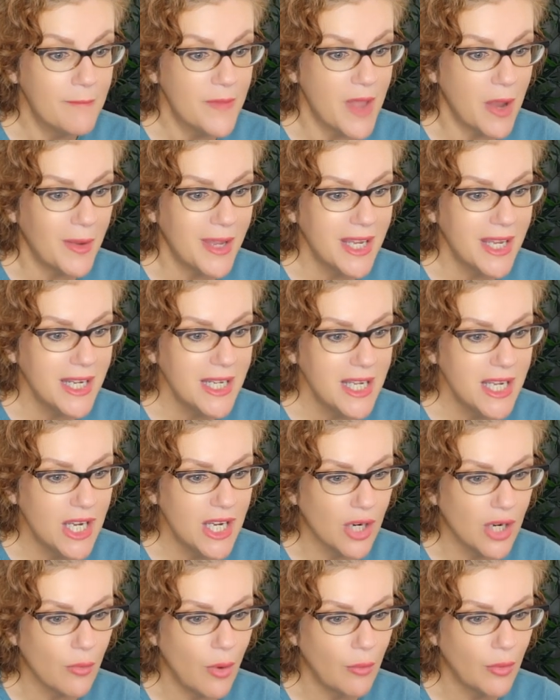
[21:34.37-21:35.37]
Now in
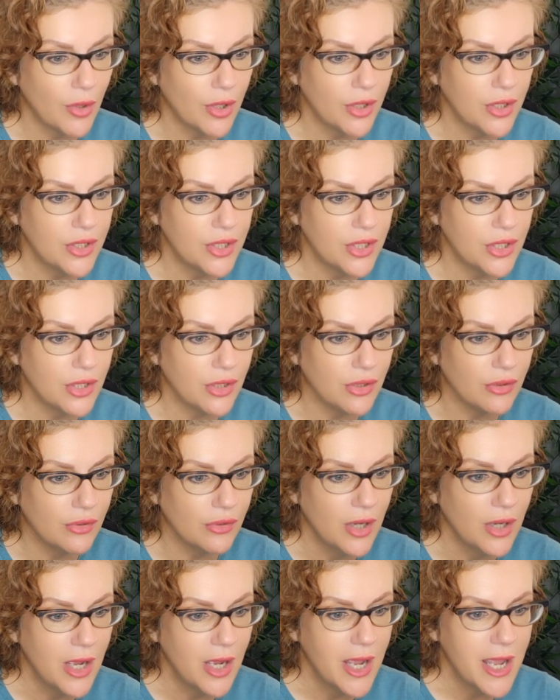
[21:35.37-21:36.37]
here, what we're going to
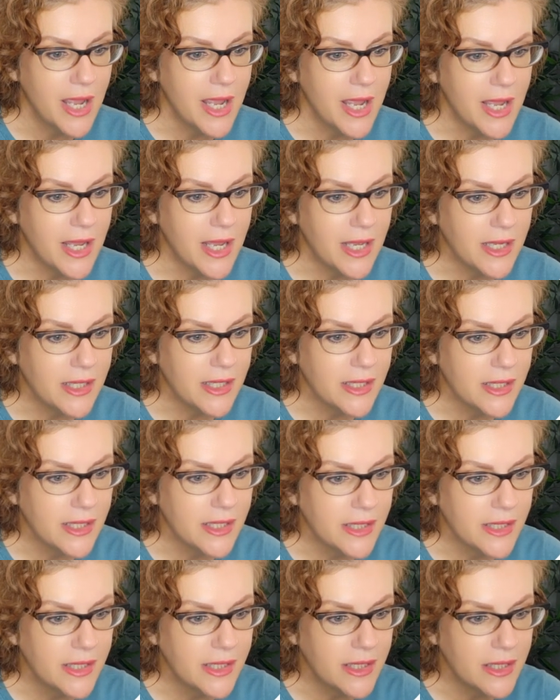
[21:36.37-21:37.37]
do
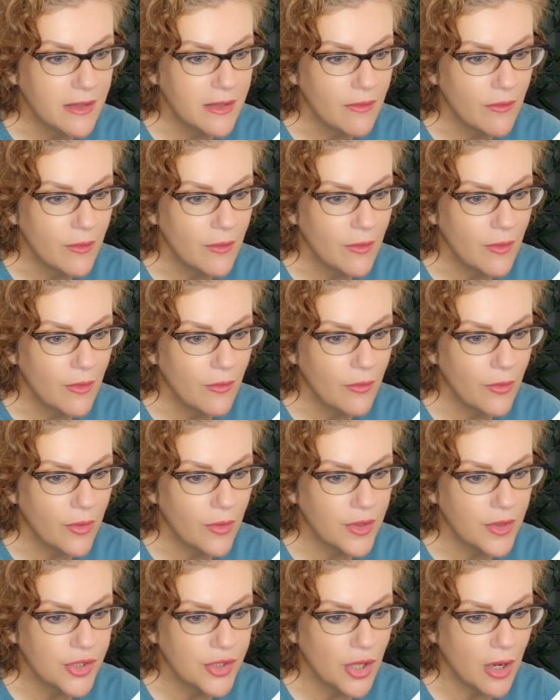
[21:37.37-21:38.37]
is
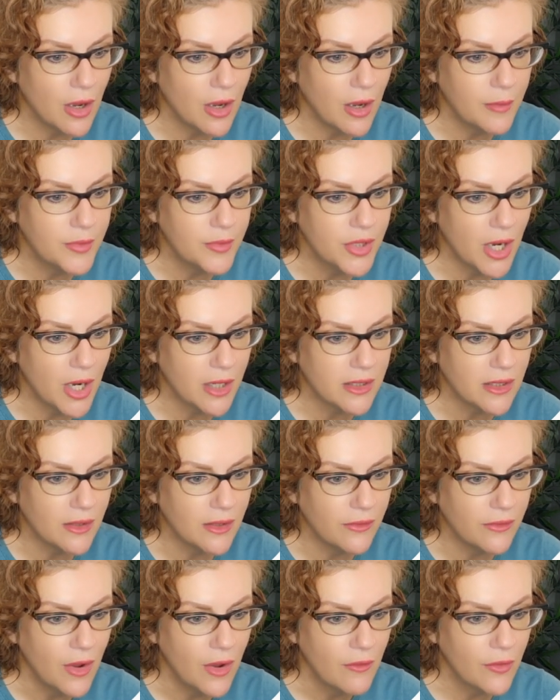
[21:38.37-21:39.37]
for the job
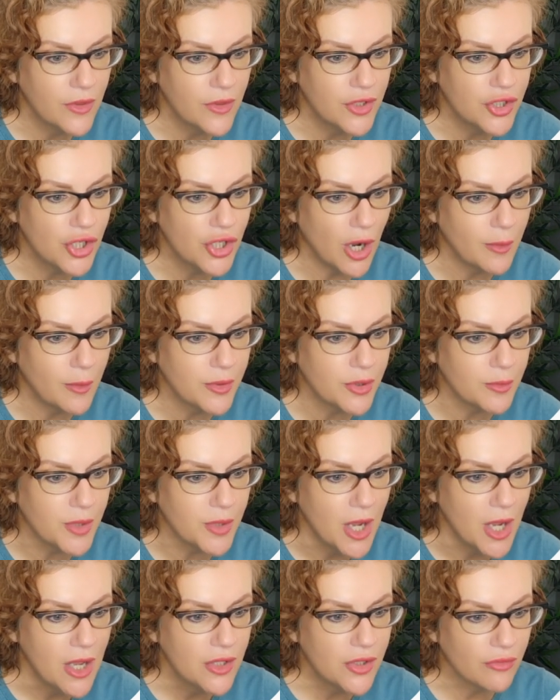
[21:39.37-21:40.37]

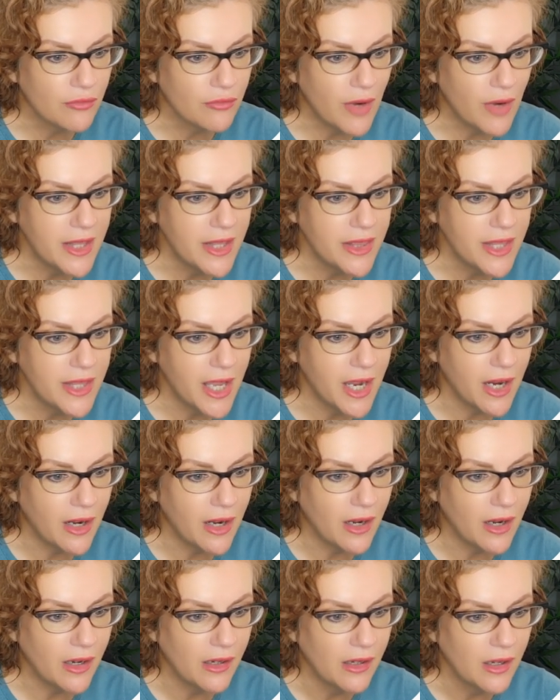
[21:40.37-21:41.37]
description. So right
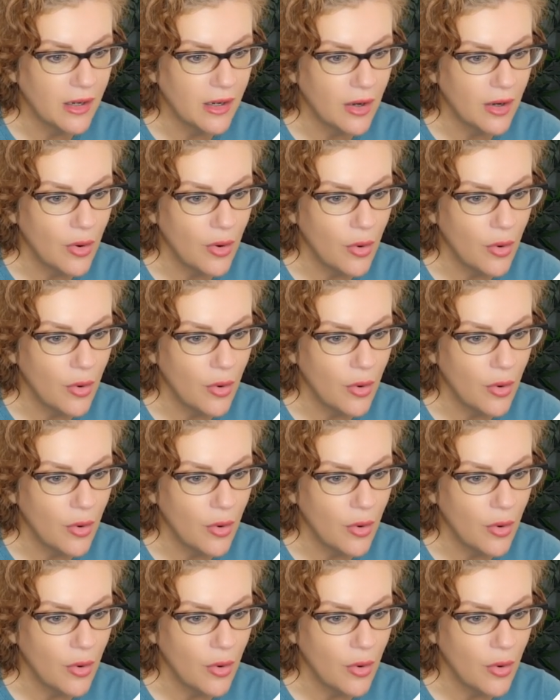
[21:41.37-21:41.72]
there,